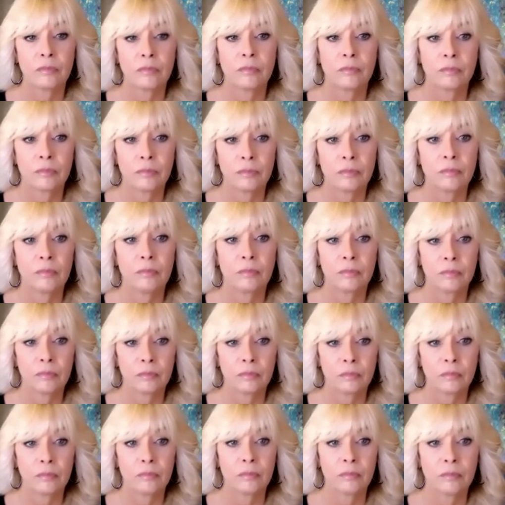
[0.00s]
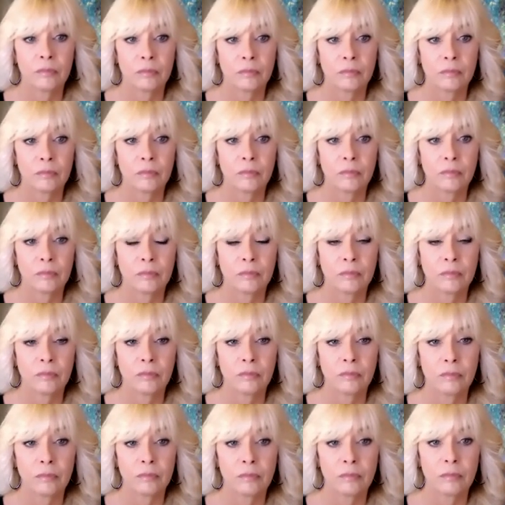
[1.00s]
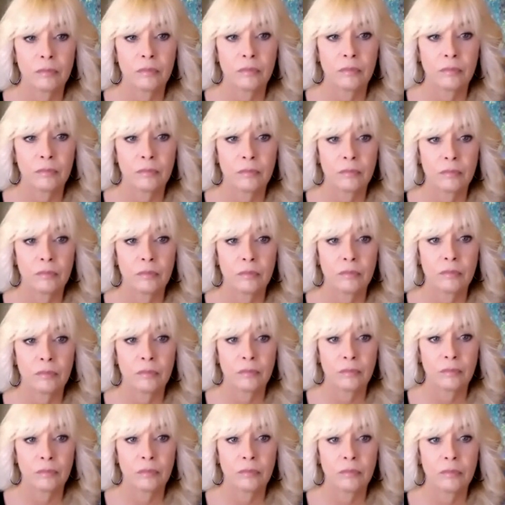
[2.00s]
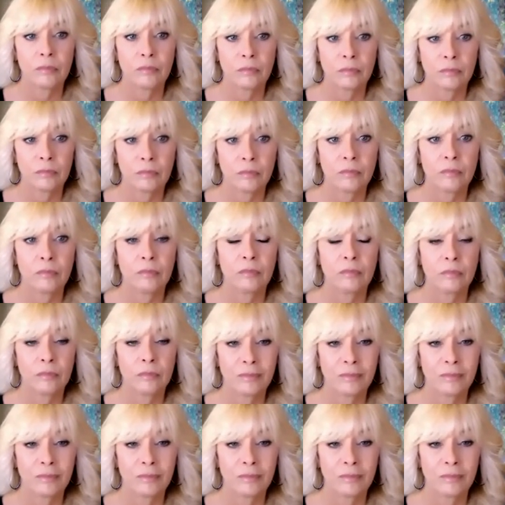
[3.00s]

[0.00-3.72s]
No words are spoken by the person on screen.